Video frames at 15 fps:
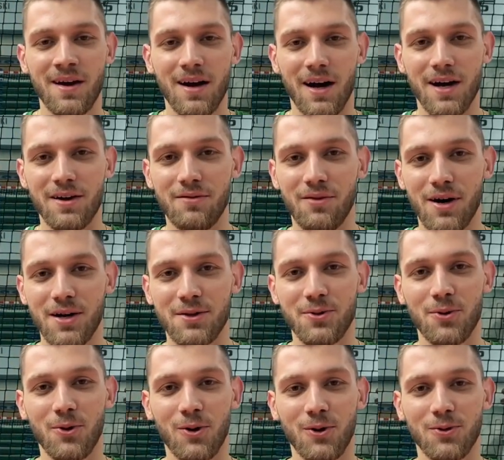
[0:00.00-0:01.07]
I invite
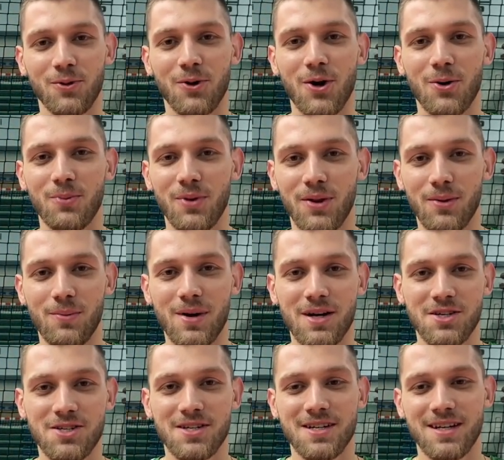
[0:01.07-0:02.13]
you all to come in the
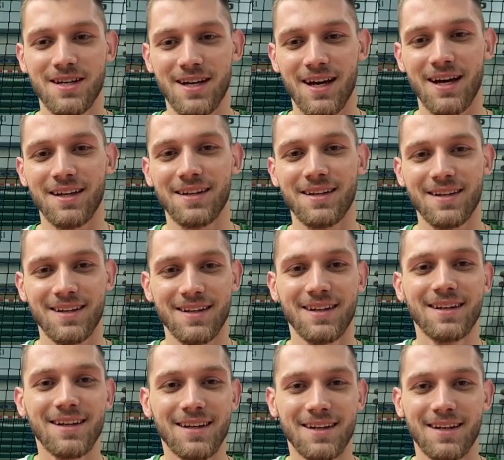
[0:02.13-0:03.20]
match and
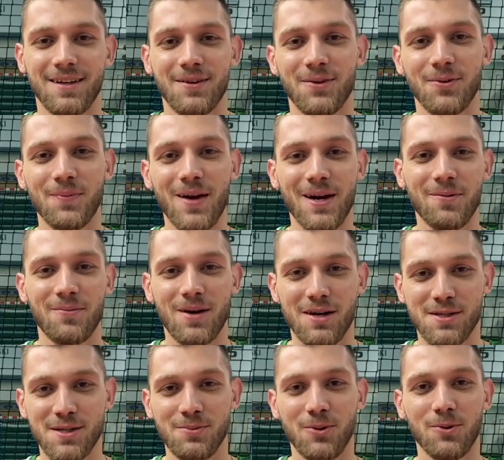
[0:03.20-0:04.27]
to make
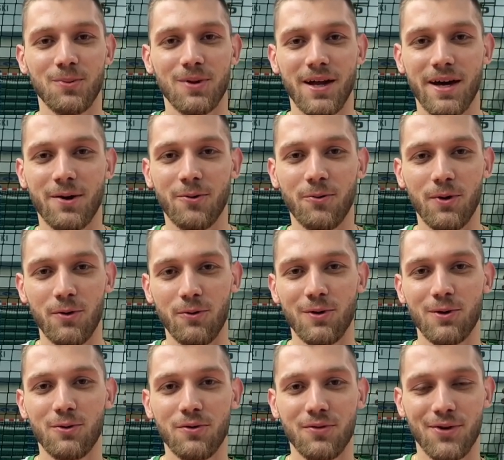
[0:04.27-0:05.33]
maximum like we will
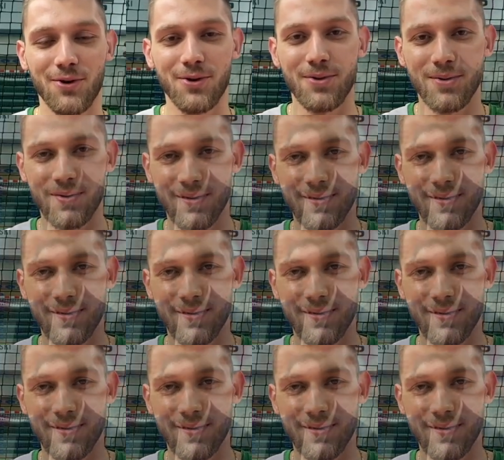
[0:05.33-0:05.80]
do for you.